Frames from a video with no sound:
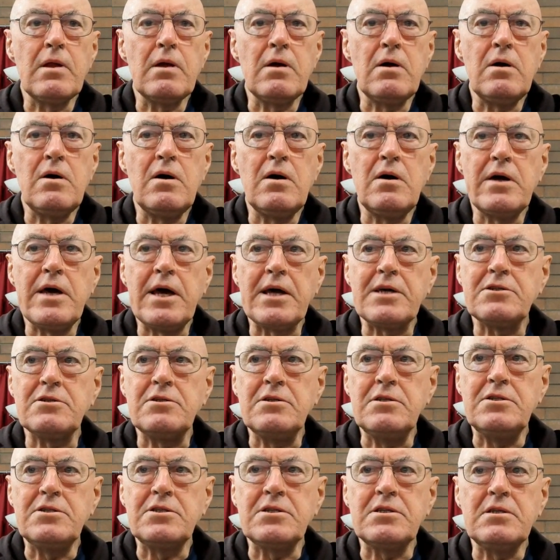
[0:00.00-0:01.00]
I actually
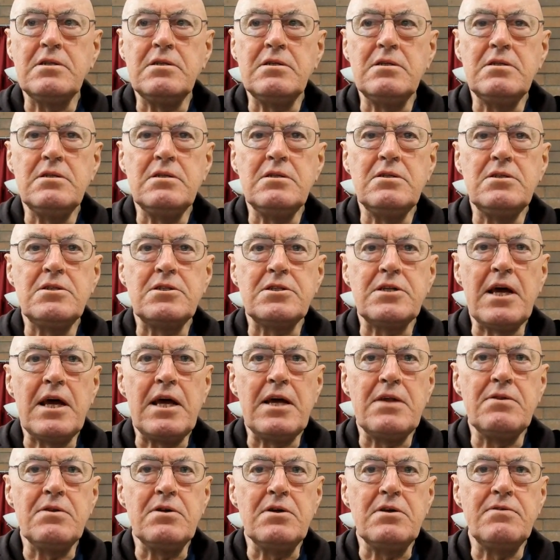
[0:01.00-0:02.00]

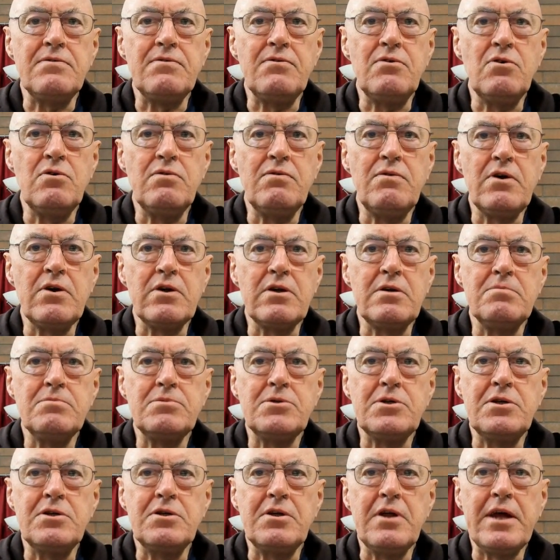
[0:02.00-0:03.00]
scanned these 4 volumes
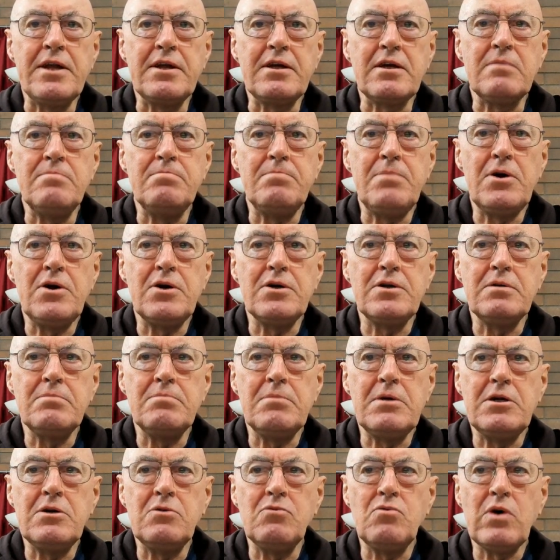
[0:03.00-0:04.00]
and combined them
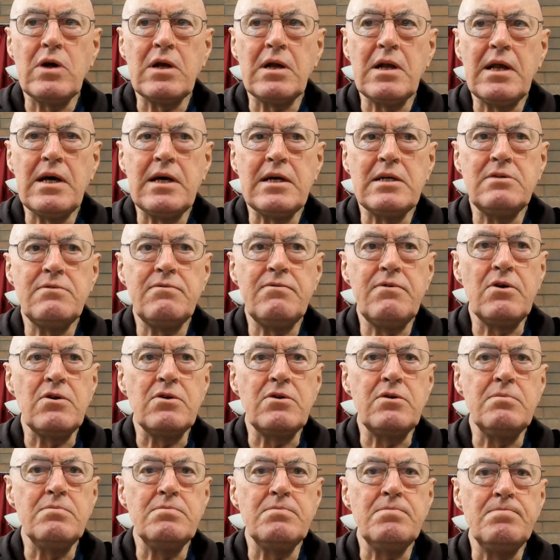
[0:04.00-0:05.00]
into one large
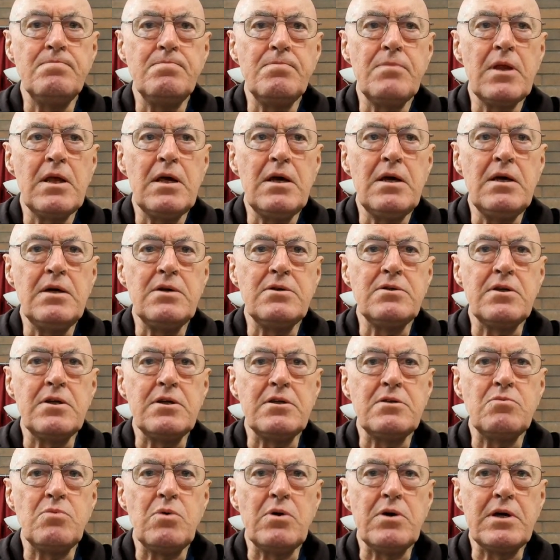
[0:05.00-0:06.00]
volume. So
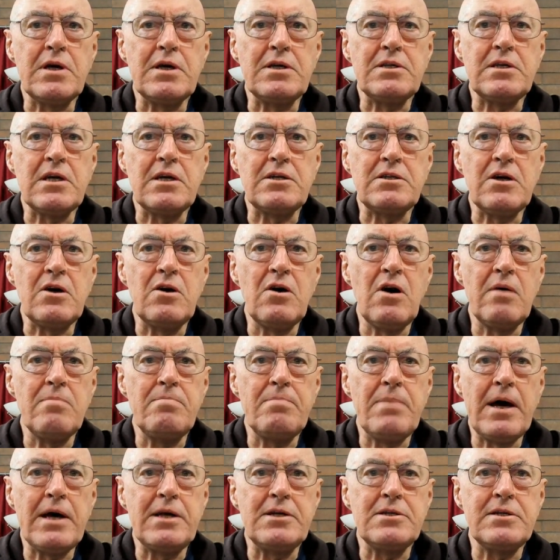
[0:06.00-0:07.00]
that's why you get such a high
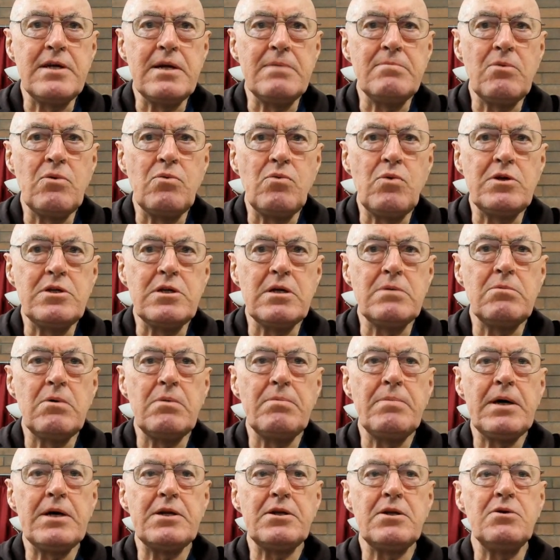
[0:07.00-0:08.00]
page number, which I'm
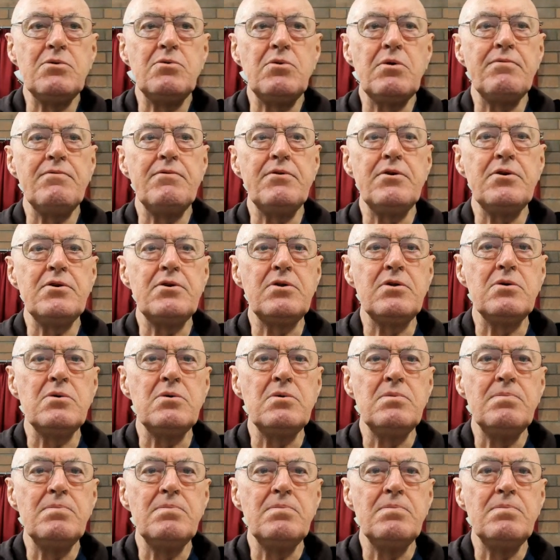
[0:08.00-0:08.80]
about to refer to.